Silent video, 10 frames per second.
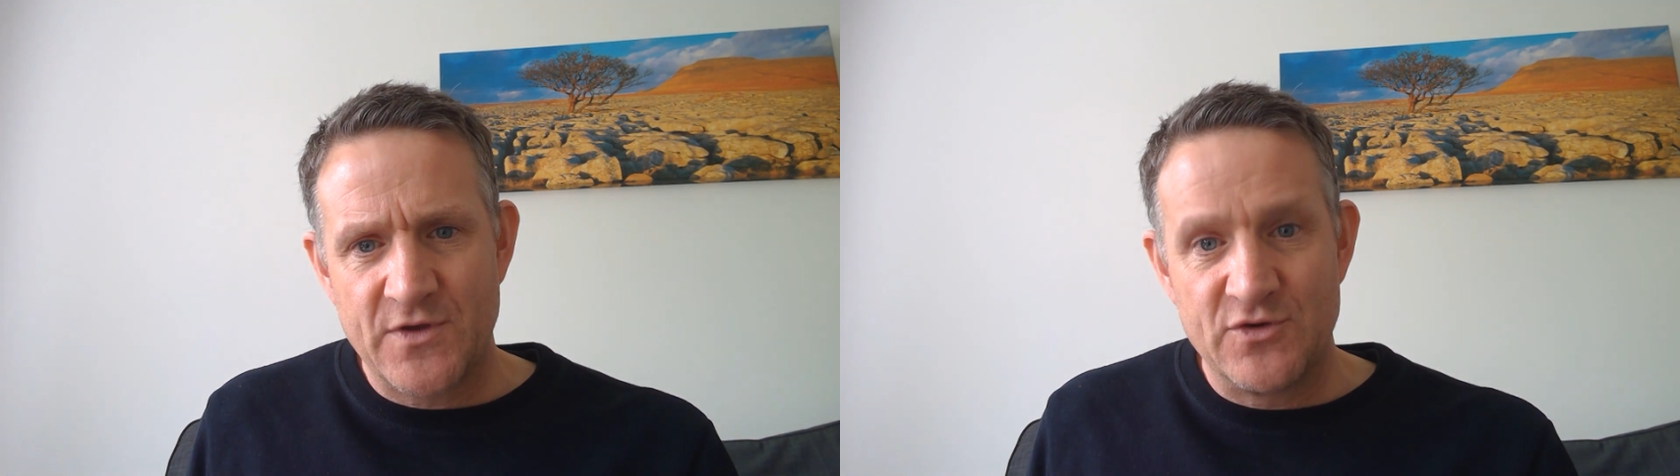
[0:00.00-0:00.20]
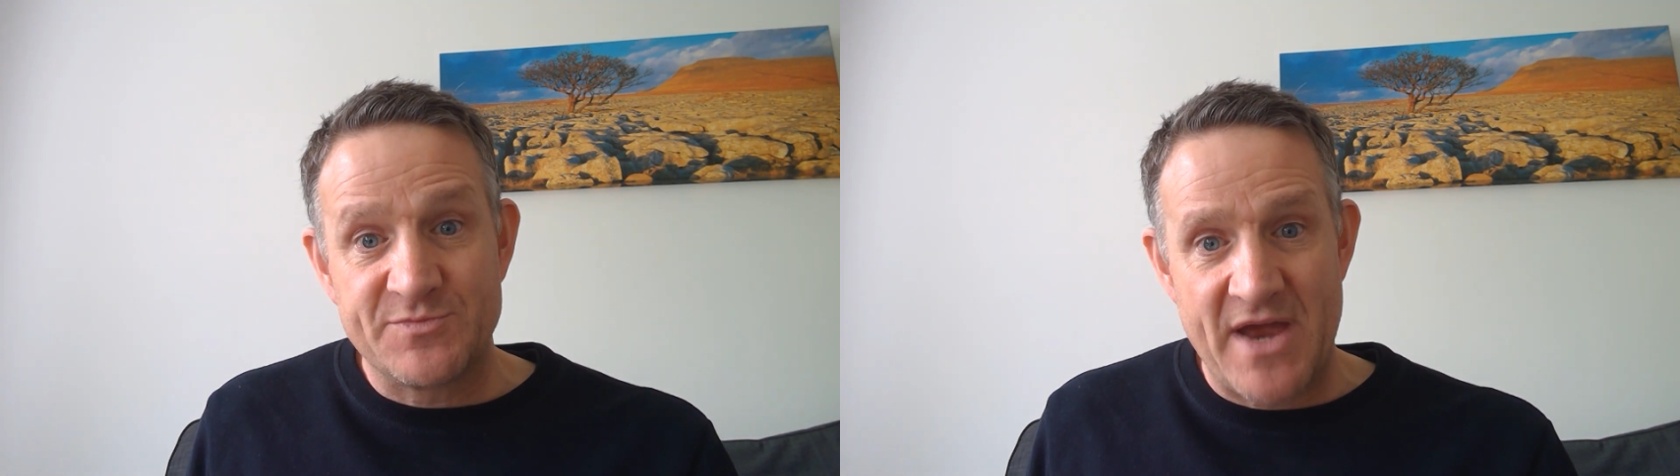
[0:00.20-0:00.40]

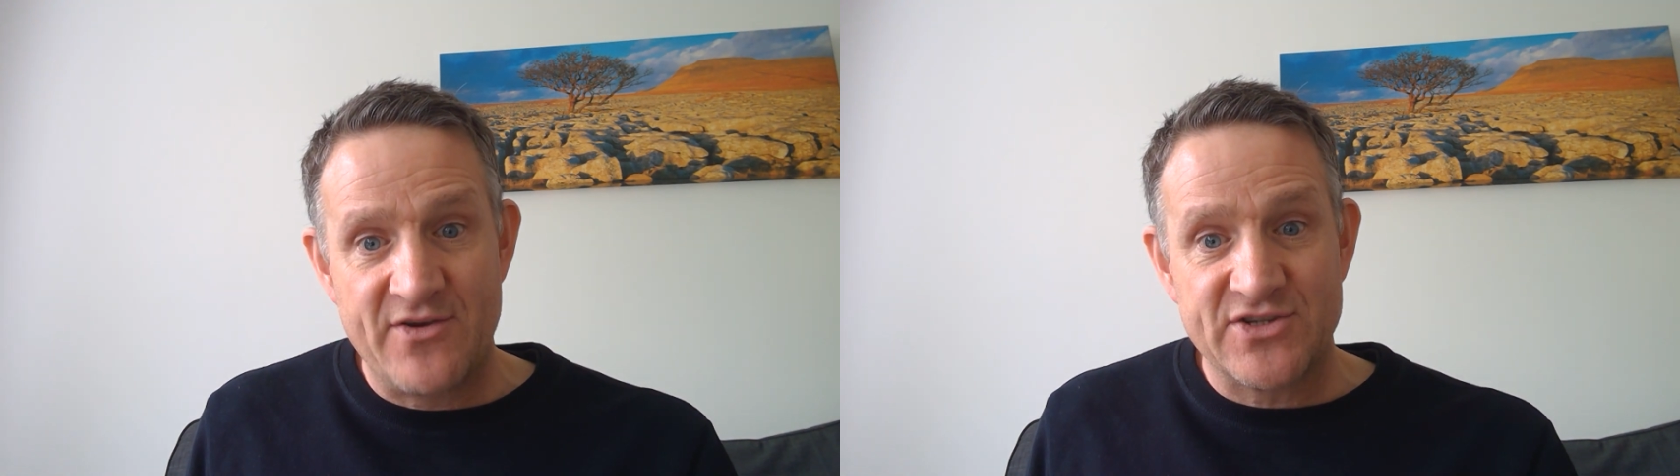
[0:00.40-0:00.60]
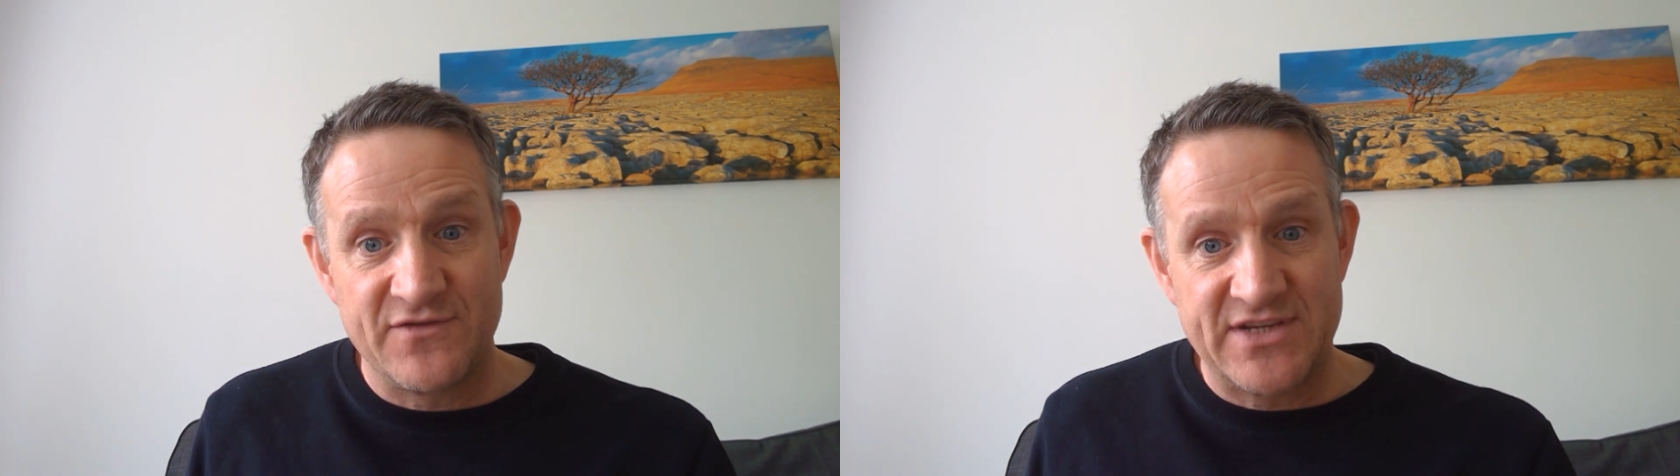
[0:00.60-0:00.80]
whose
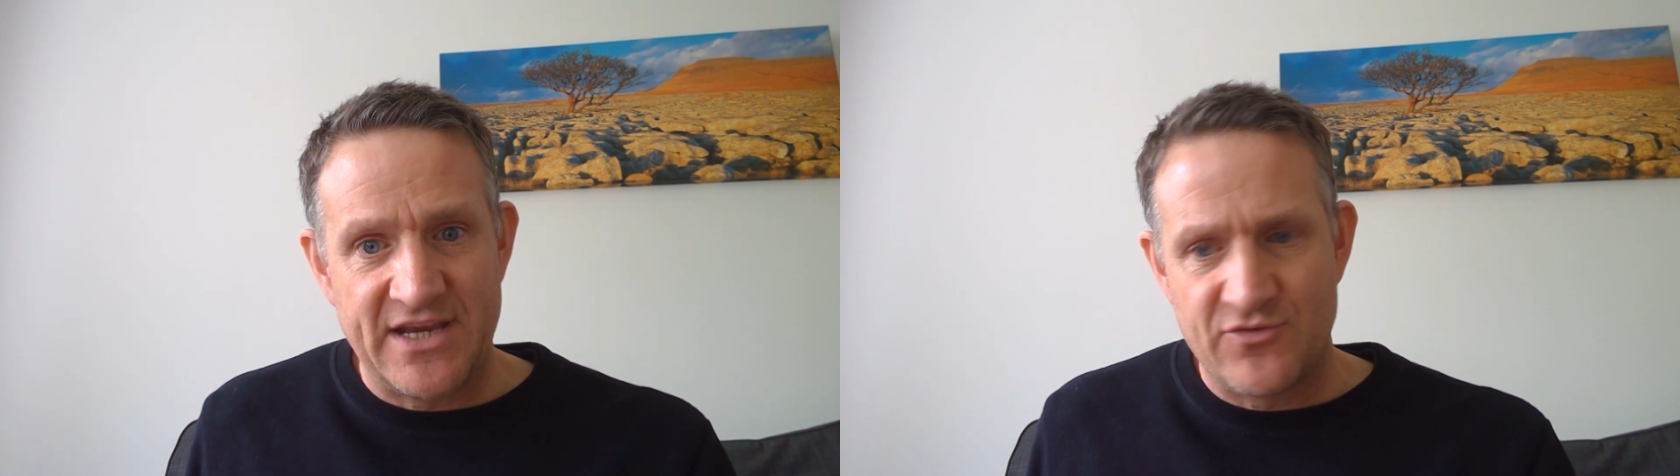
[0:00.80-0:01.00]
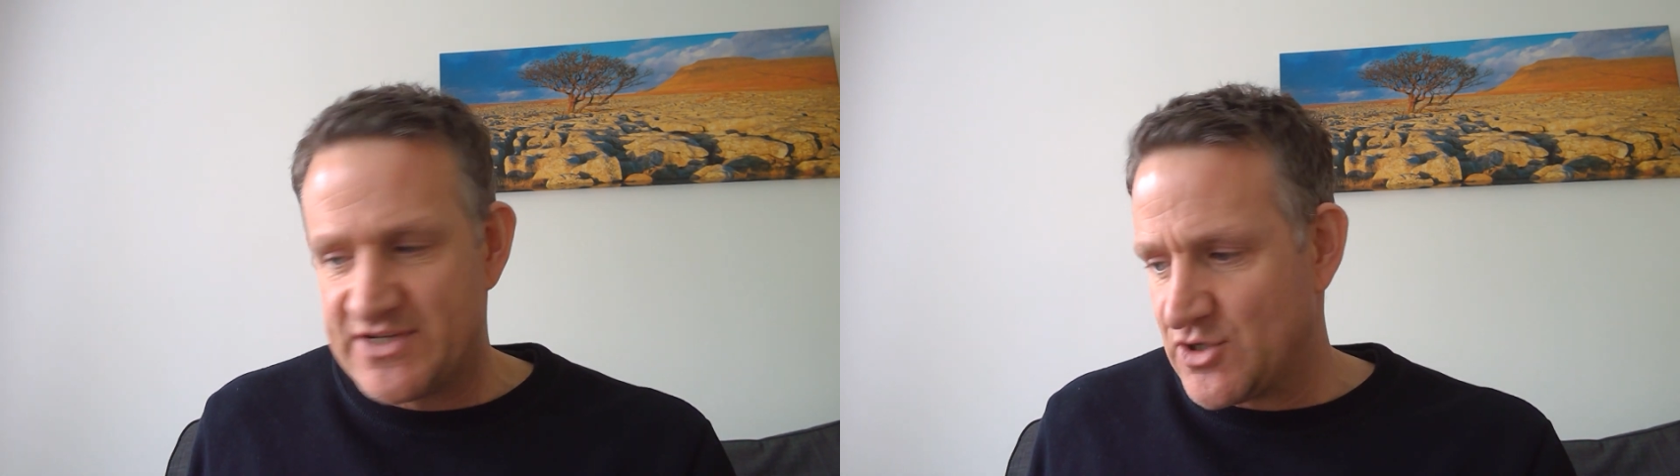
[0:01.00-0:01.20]
parents are obviously
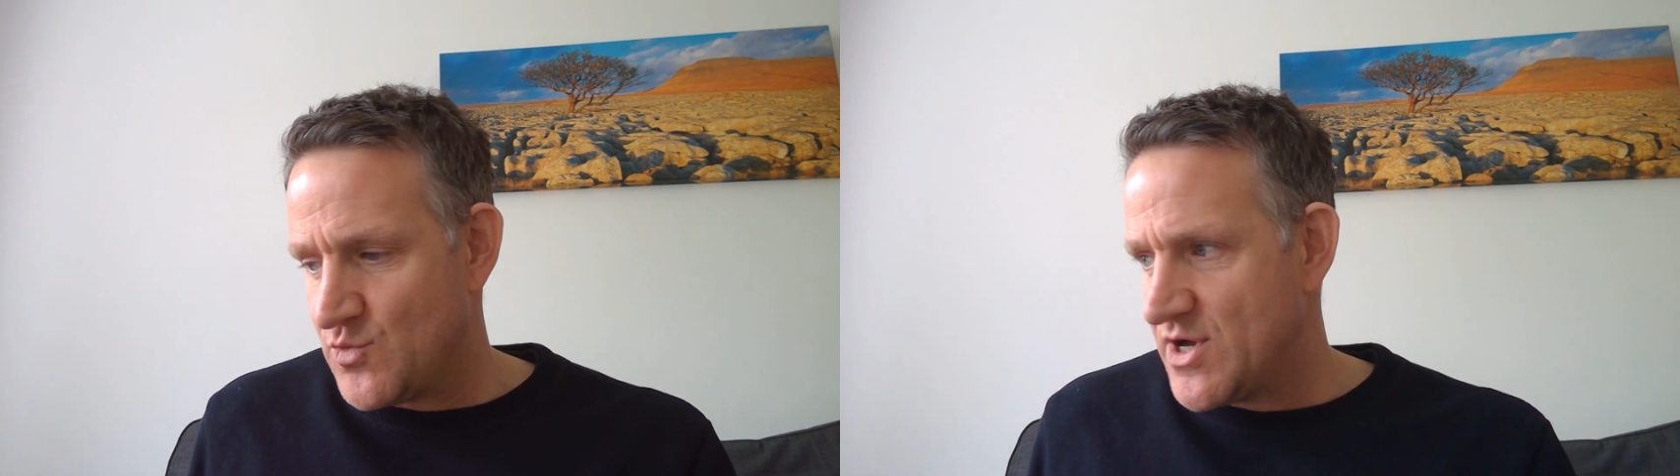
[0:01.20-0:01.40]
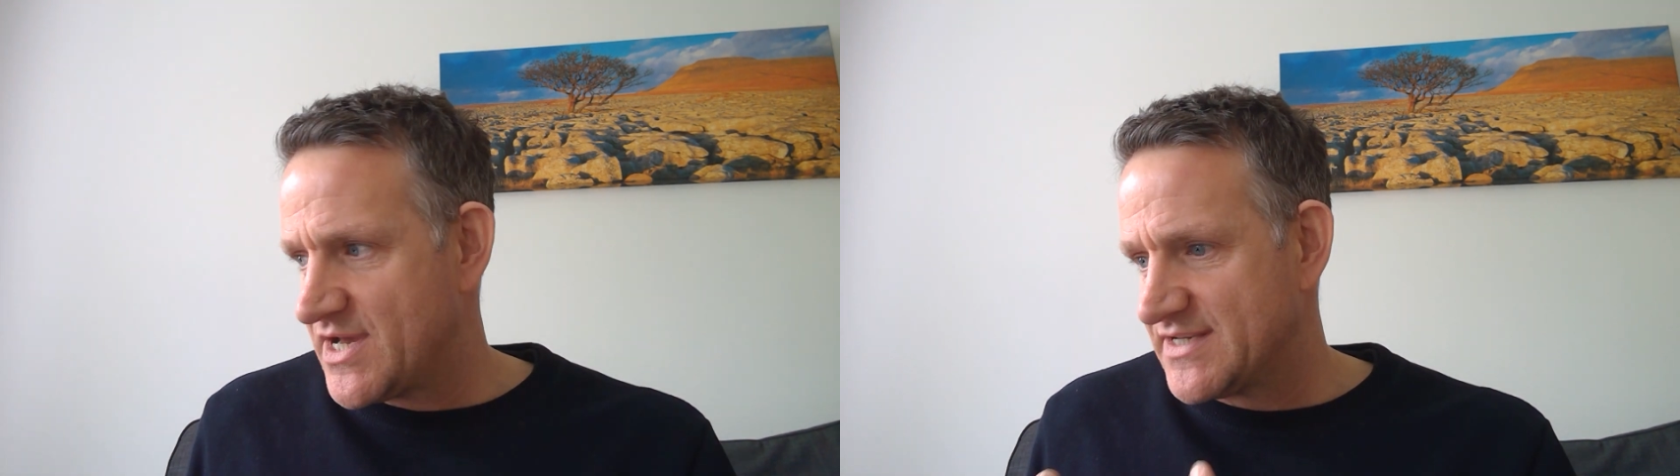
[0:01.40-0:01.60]
critical
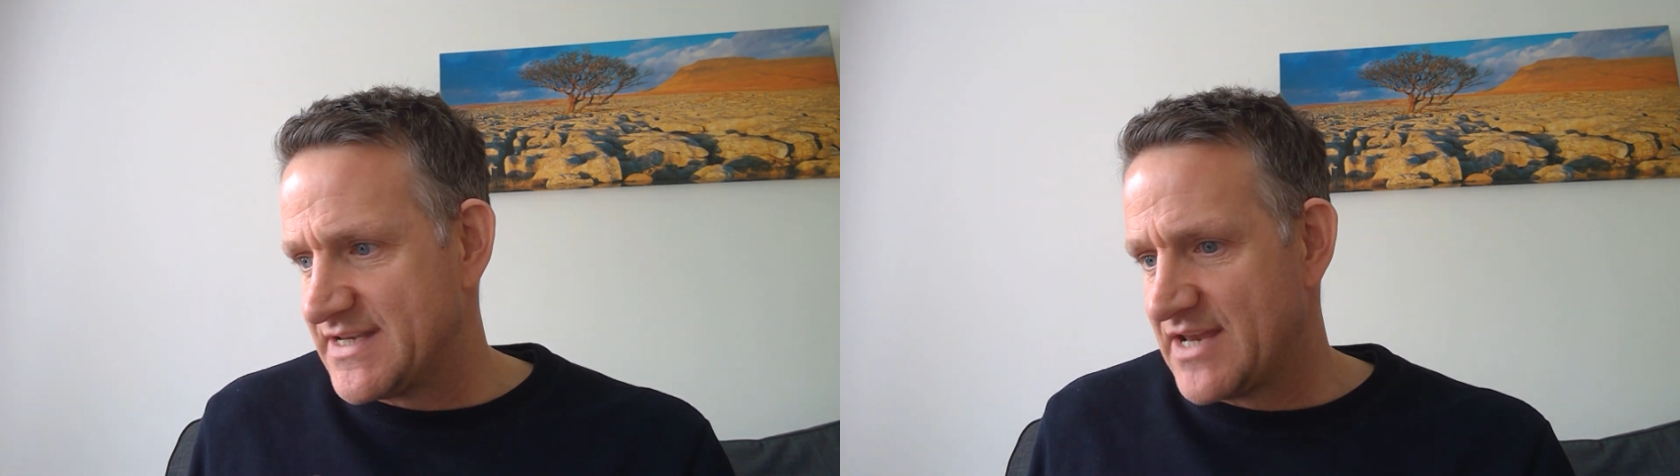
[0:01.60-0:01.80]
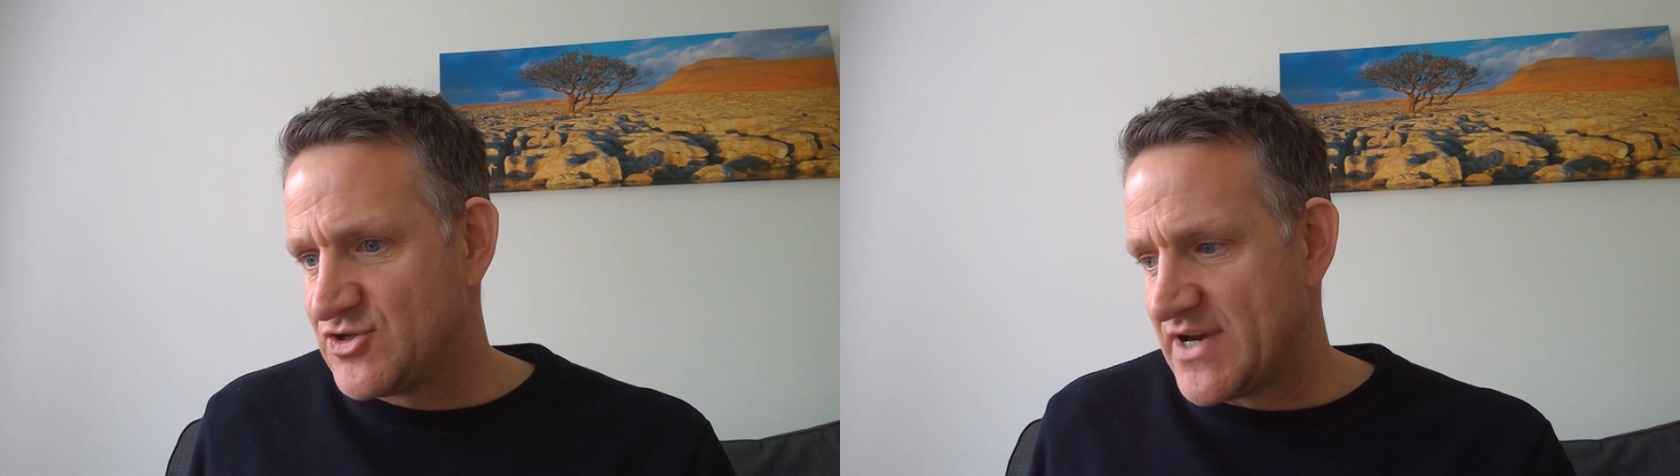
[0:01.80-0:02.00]
workers
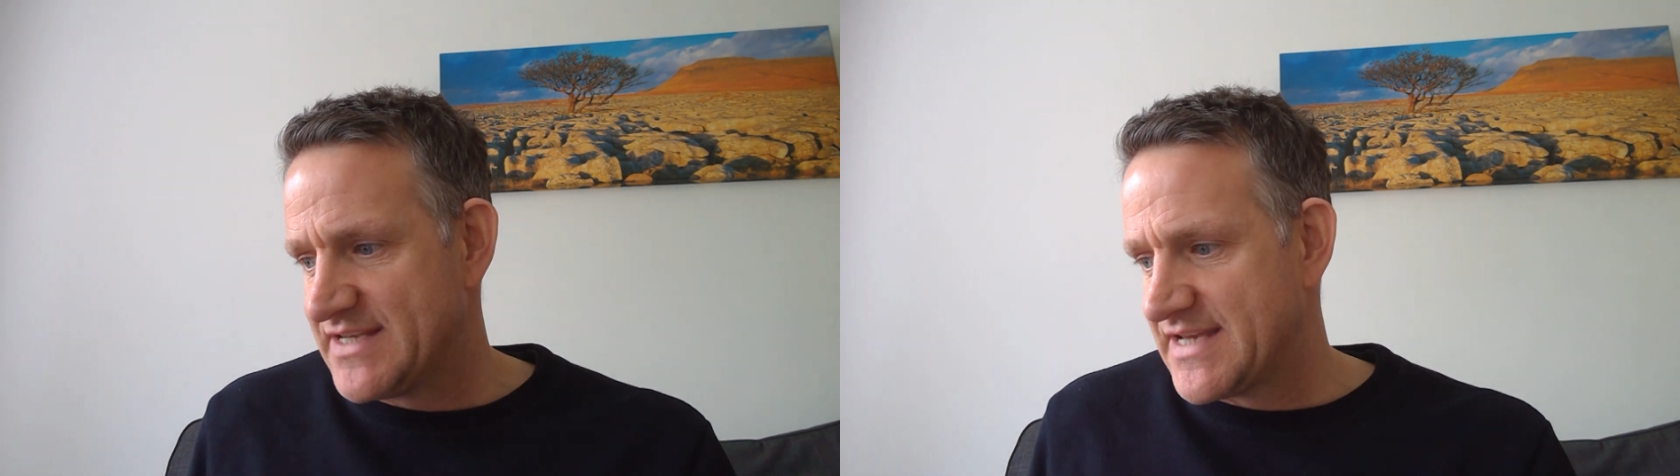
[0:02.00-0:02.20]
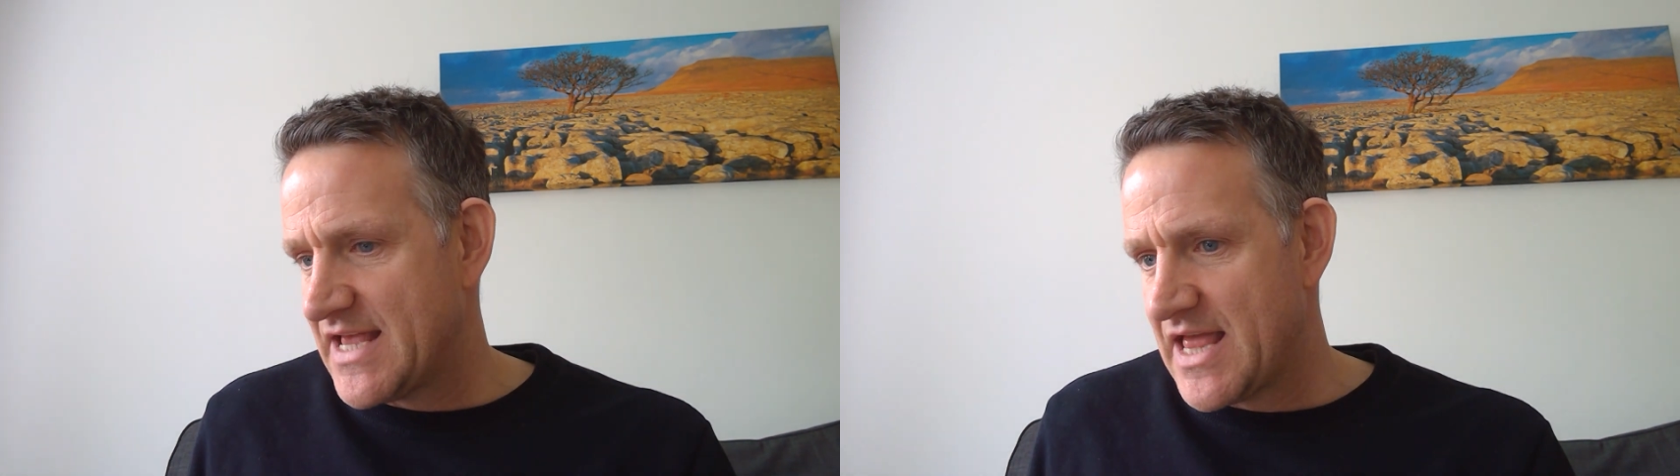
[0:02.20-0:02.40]
and trying
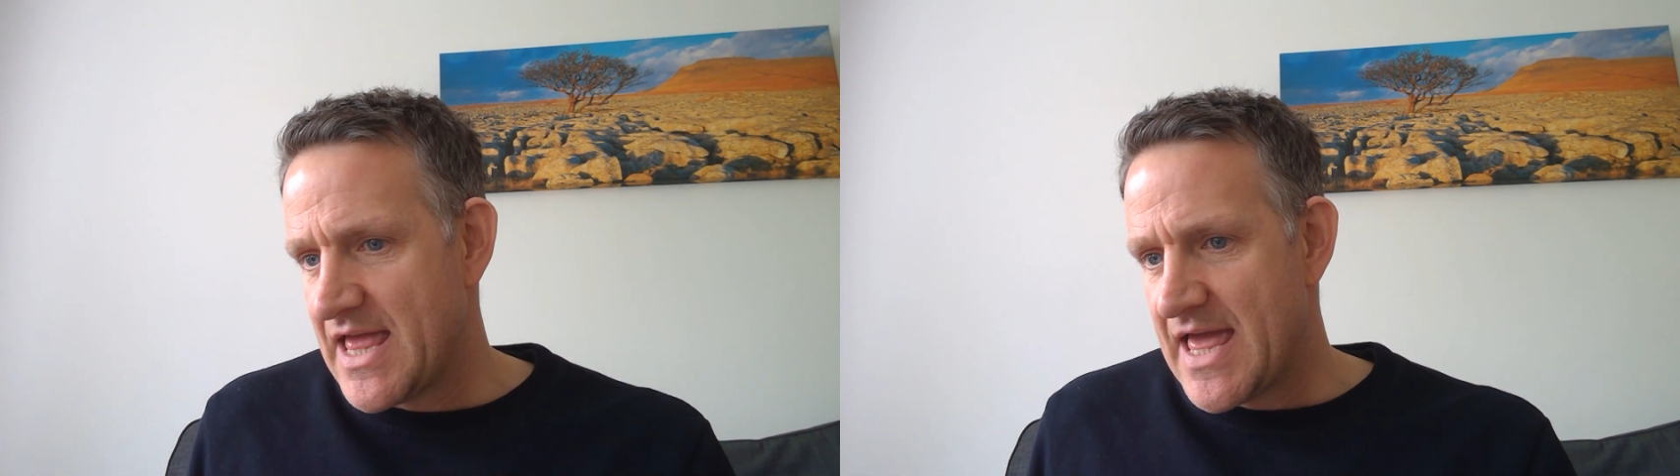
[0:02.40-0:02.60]
to